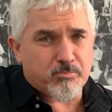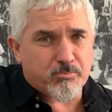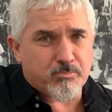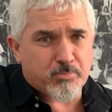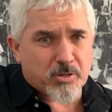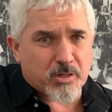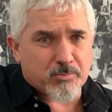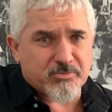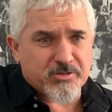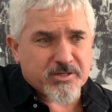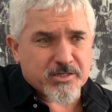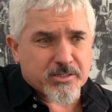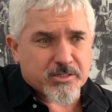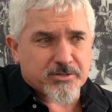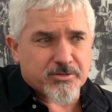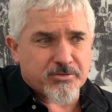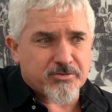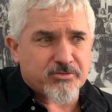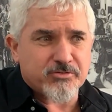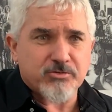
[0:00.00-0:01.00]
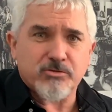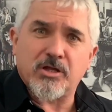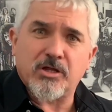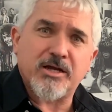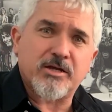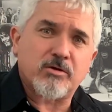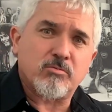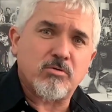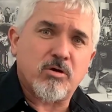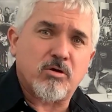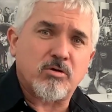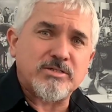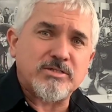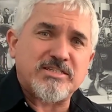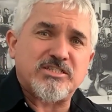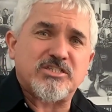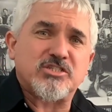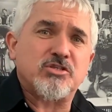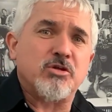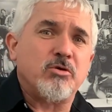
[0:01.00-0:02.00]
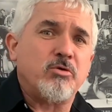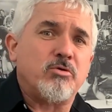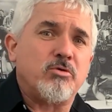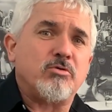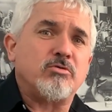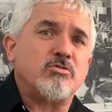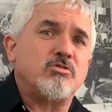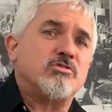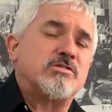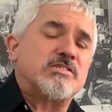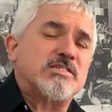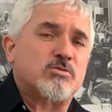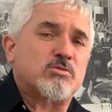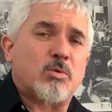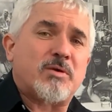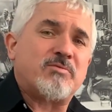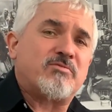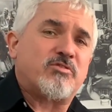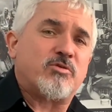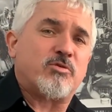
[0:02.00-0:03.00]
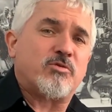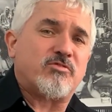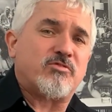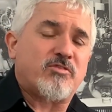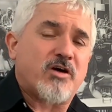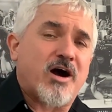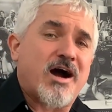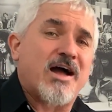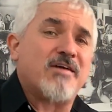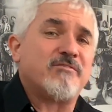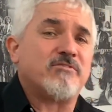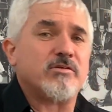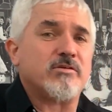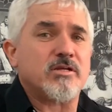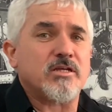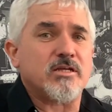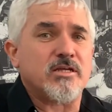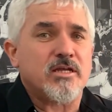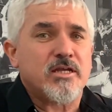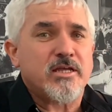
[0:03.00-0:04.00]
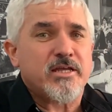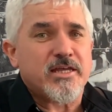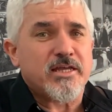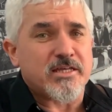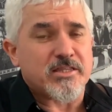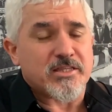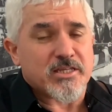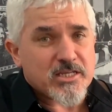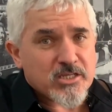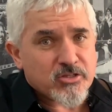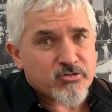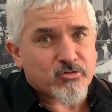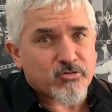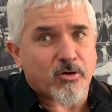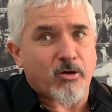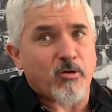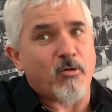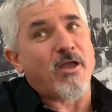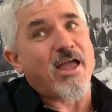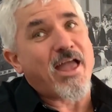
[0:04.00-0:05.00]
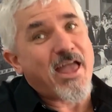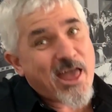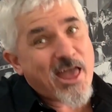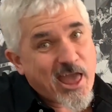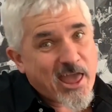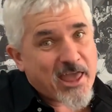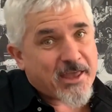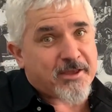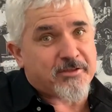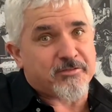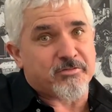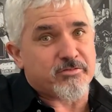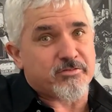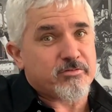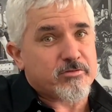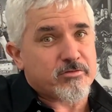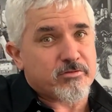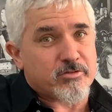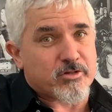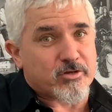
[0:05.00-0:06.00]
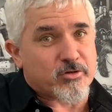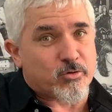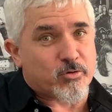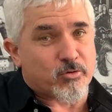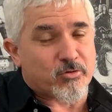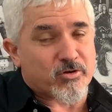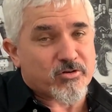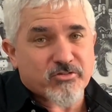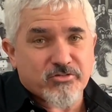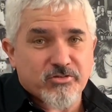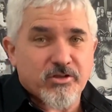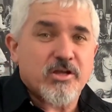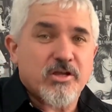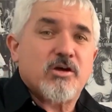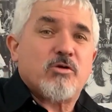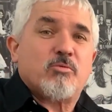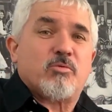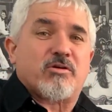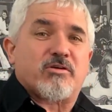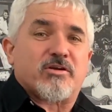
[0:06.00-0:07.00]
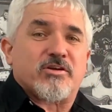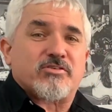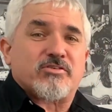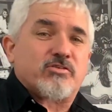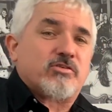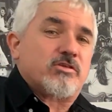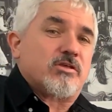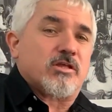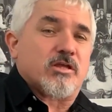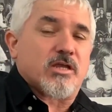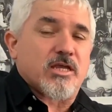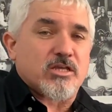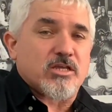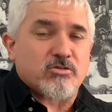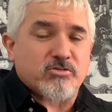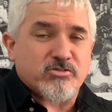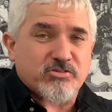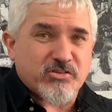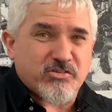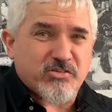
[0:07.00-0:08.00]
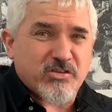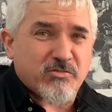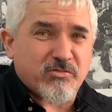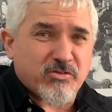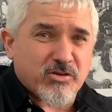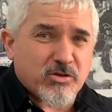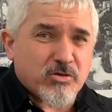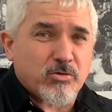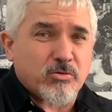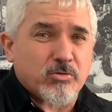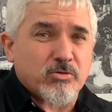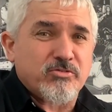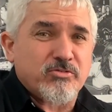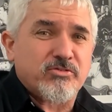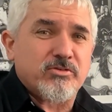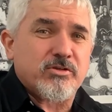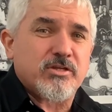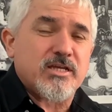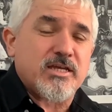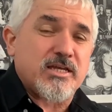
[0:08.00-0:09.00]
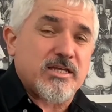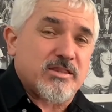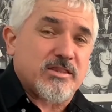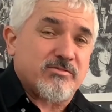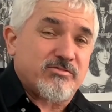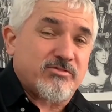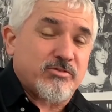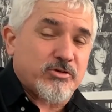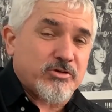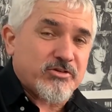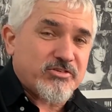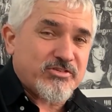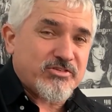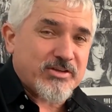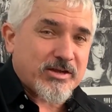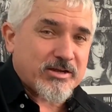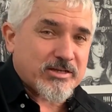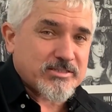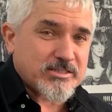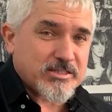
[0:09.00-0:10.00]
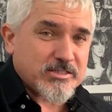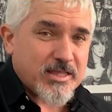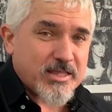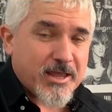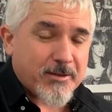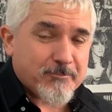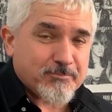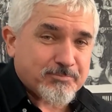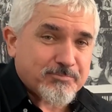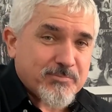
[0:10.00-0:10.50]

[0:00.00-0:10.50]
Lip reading: Bob Dylan's Like a Rolling Stone uses 1-4-5 in the intro and the chorus, whereas he uses different chords in the verse section there.